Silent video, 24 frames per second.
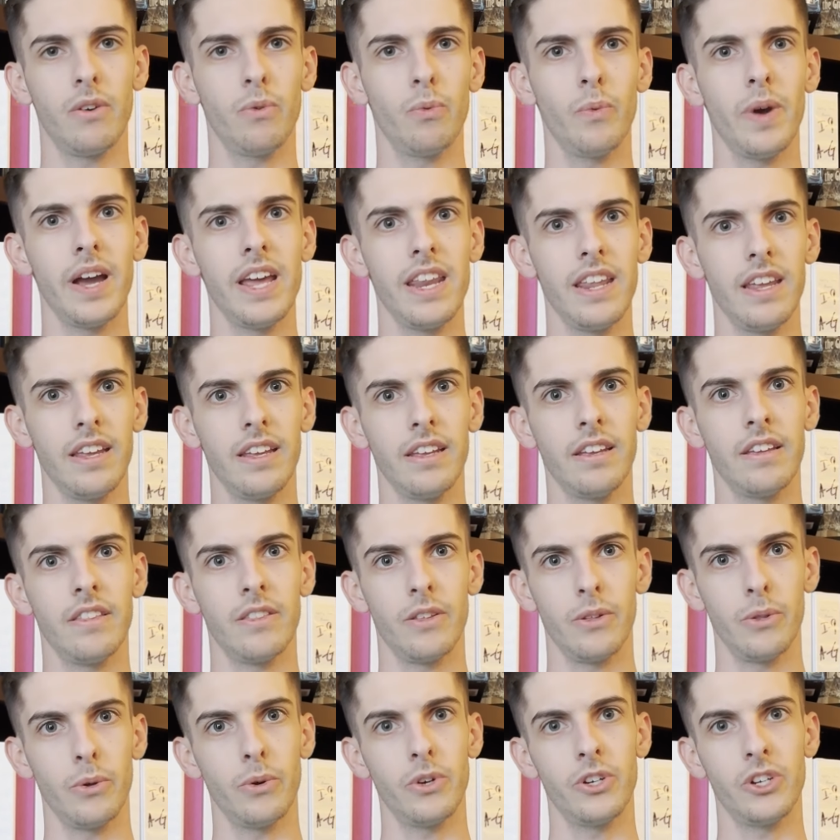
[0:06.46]
of writing
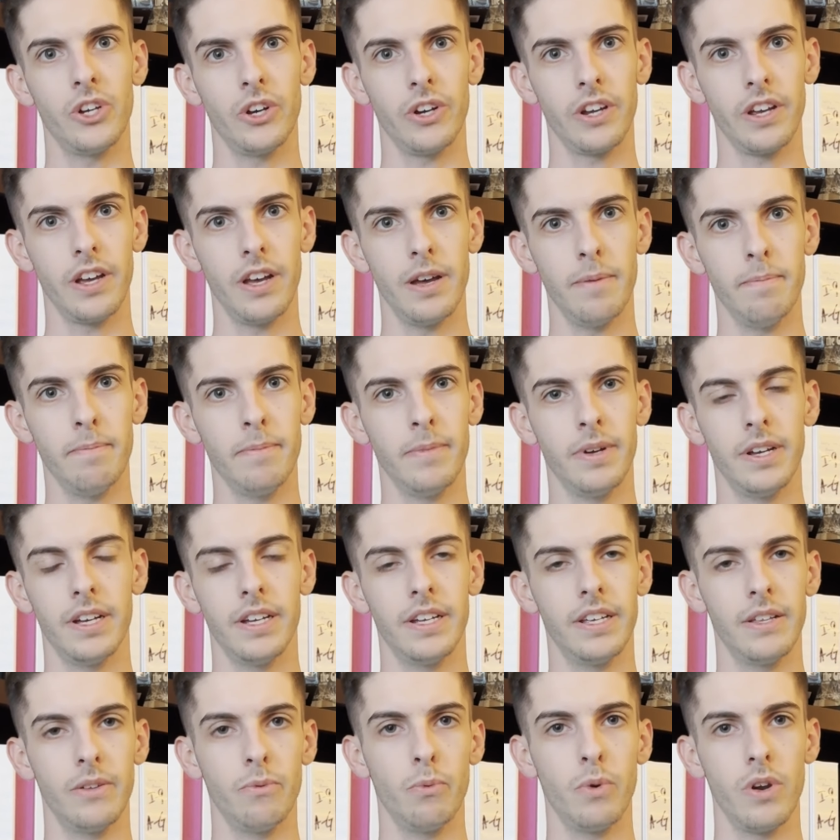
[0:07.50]
The Lord Shall Come,
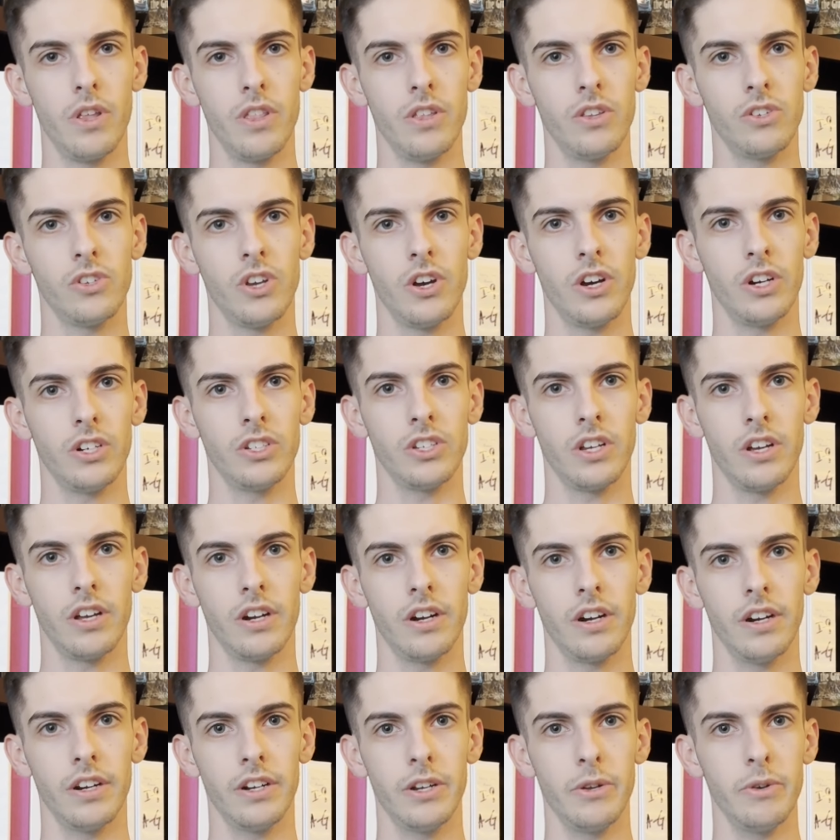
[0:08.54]
one of the songs on
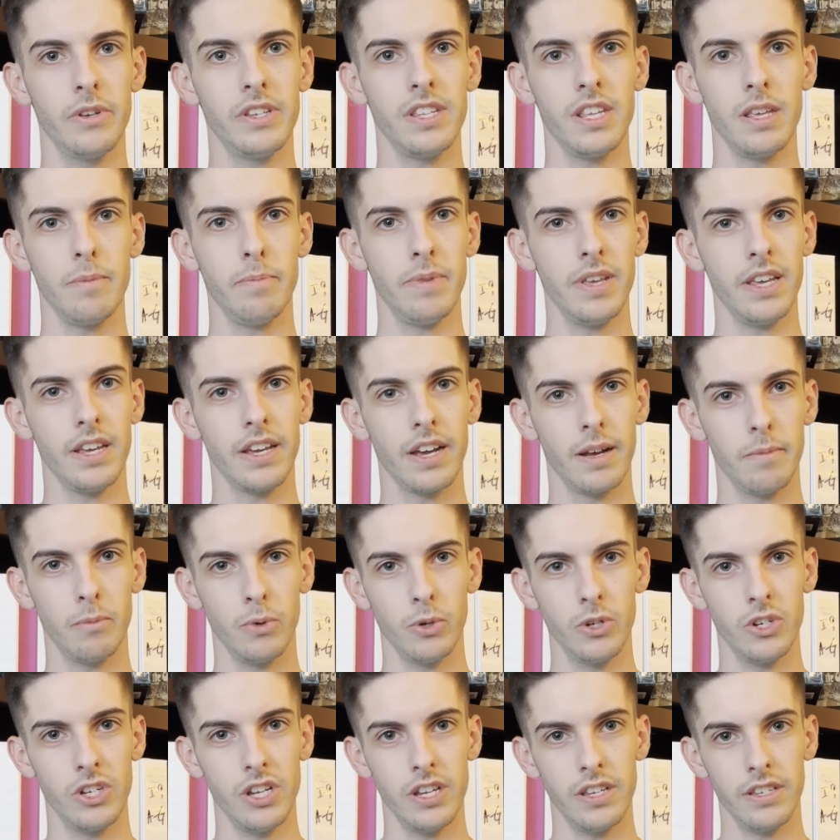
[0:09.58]
our newest EP, Come
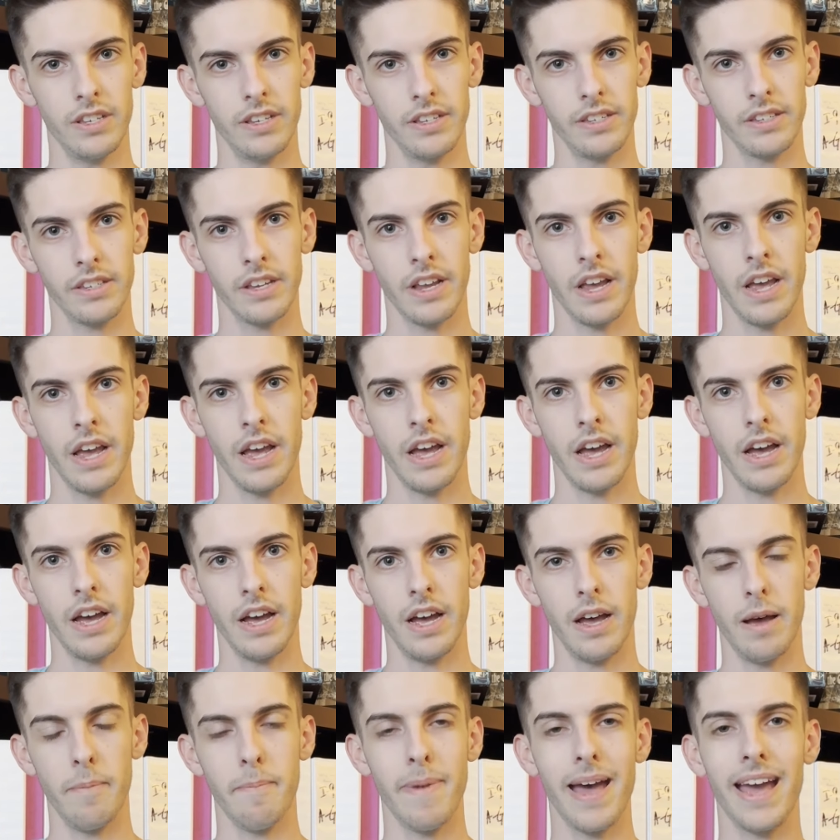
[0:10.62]
Lord Jesus.
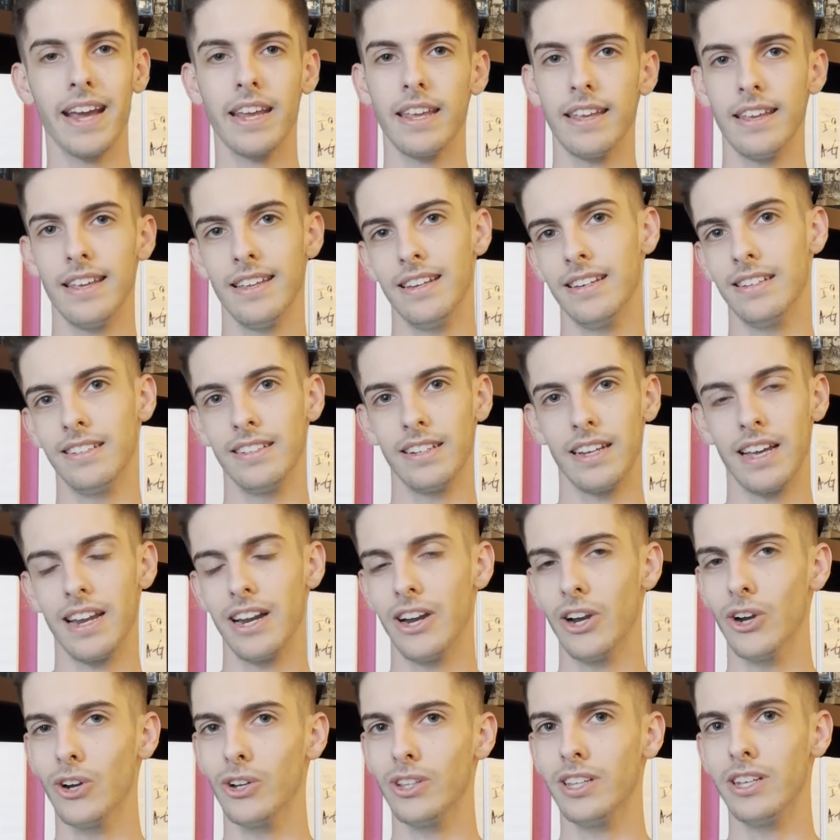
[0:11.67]
Back in
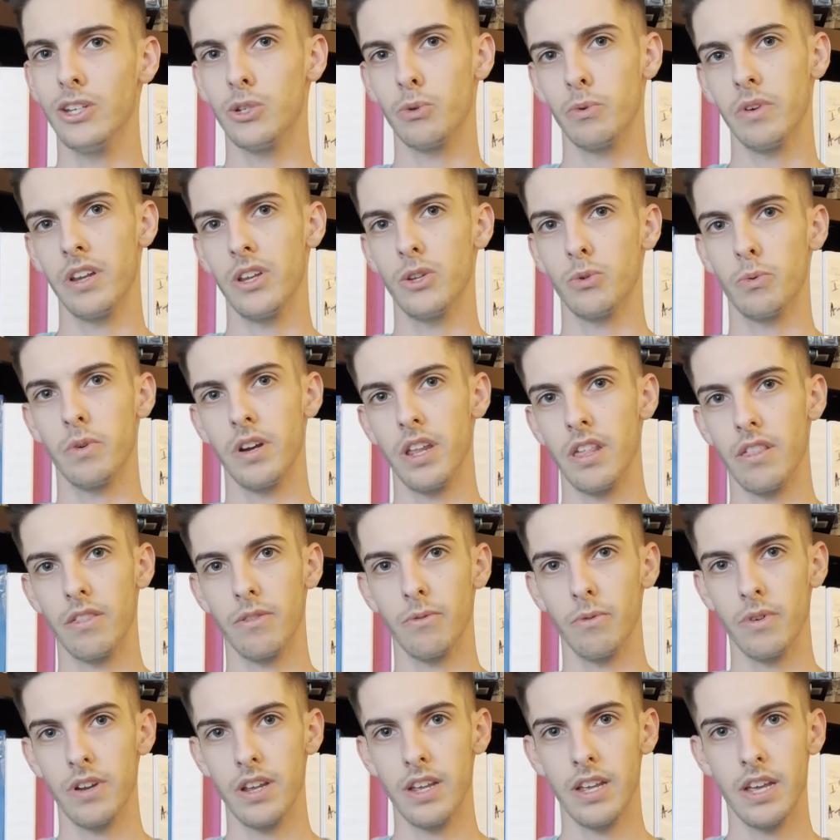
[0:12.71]
kind of early
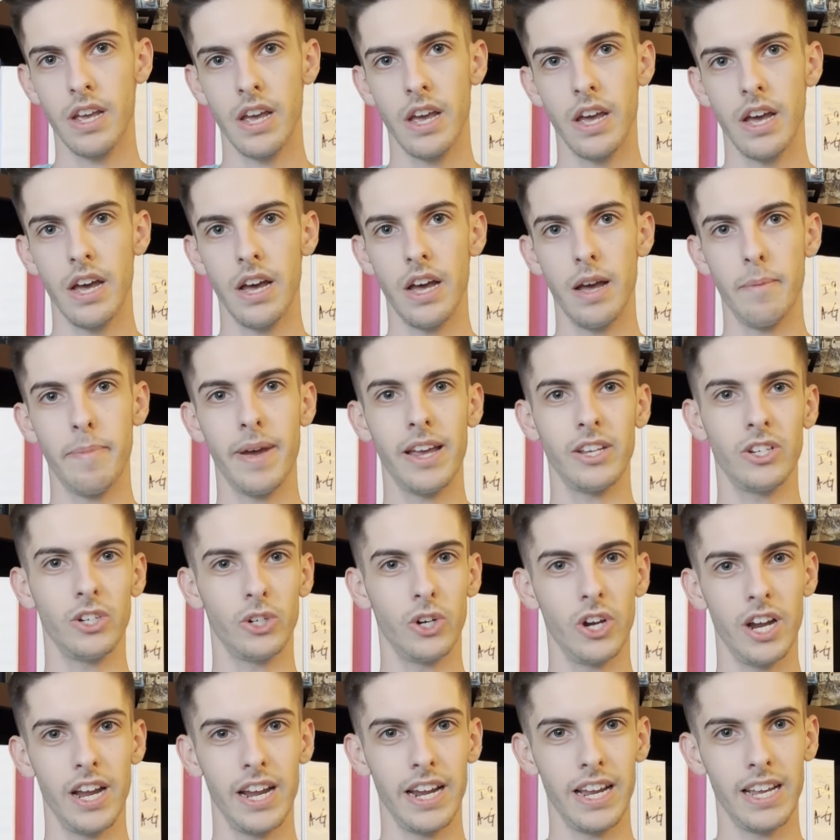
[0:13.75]
2023, Pastor
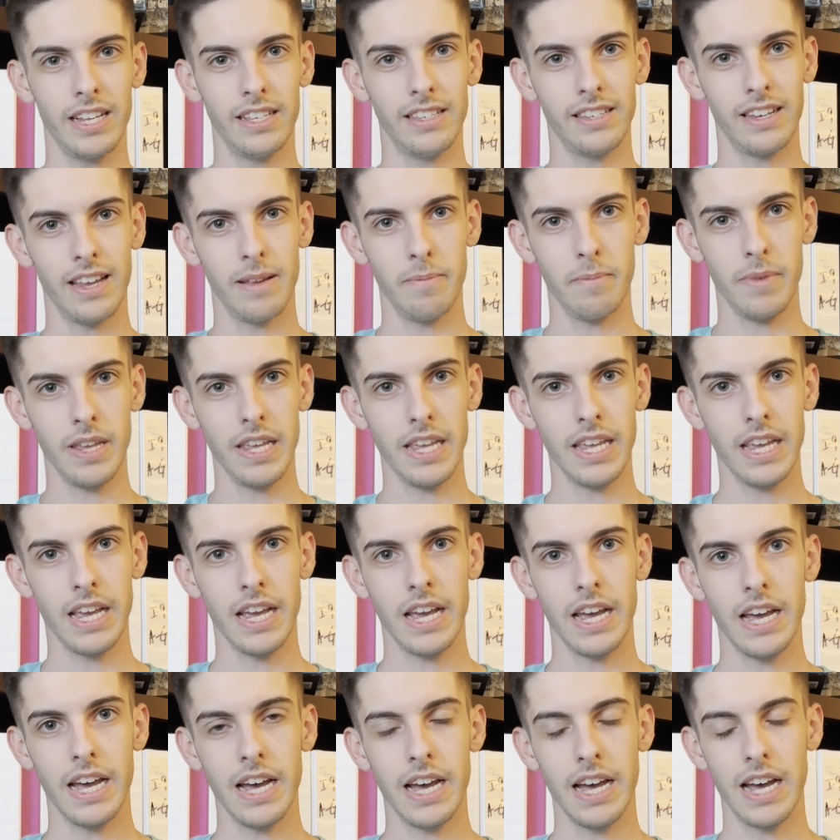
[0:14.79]
Craig had sent me
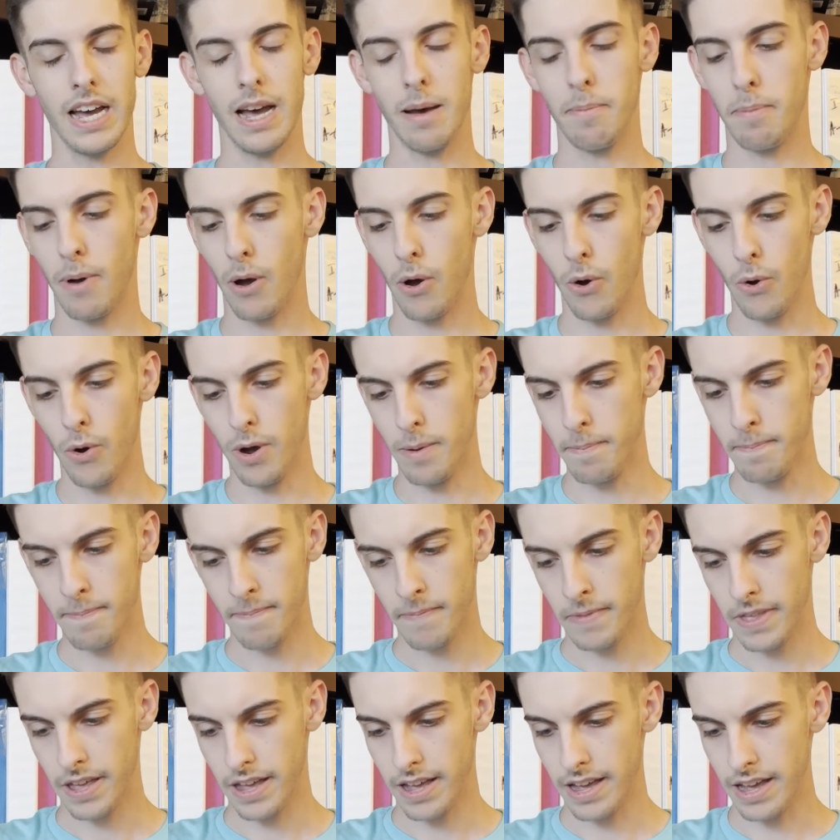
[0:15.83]
a
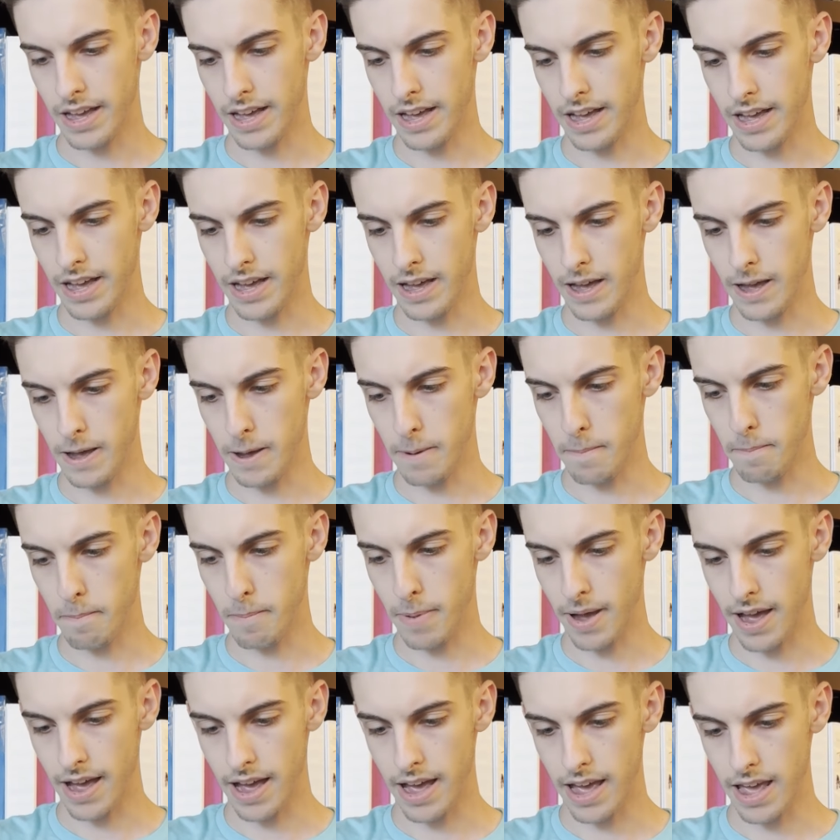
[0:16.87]
poem
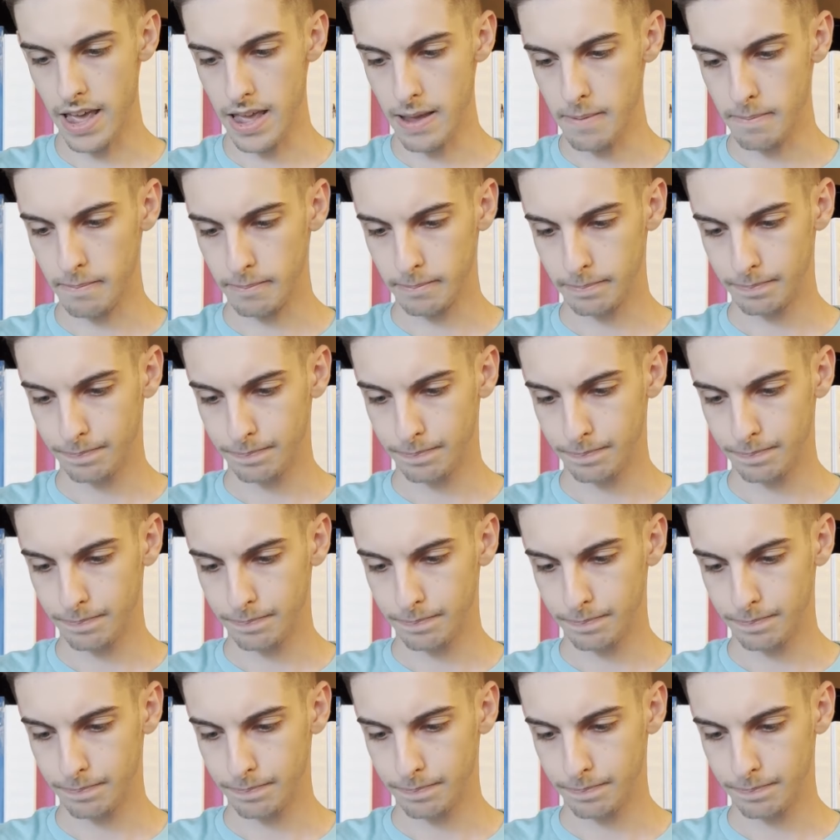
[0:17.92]
by